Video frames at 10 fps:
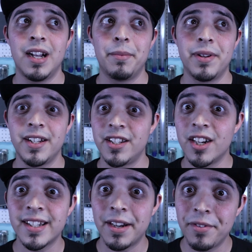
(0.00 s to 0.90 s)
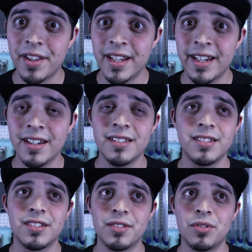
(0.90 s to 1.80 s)
I'm going to duct everything.
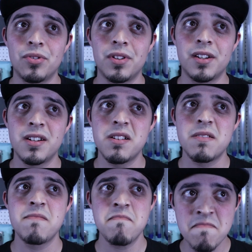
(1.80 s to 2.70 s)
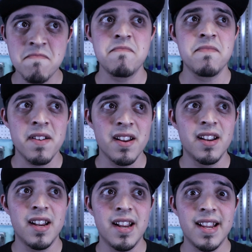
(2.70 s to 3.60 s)
So,
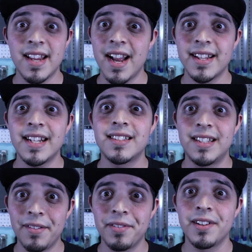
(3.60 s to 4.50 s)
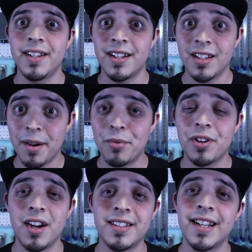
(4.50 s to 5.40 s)
yeah, that's definitely a lot
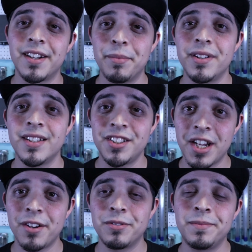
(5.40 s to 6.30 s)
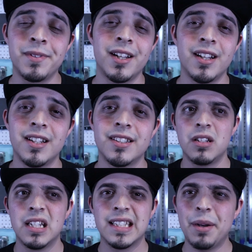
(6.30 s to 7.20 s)
more content coming to this channel.
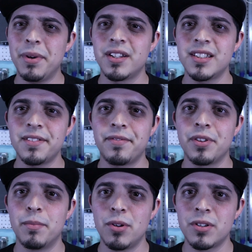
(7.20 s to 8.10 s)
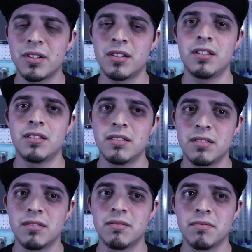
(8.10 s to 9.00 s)
That about does it for the motor.
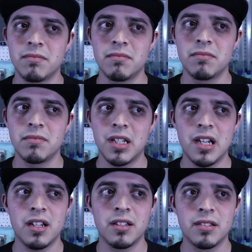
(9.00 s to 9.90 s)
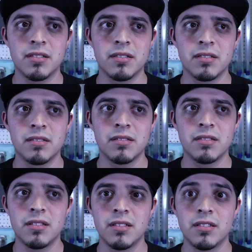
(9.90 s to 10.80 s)
Yeah.
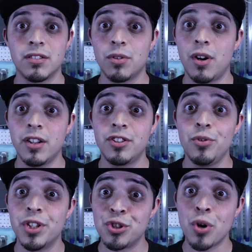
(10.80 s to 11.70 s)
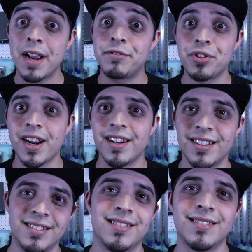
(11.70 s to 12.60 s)
So, on to the drivetrain.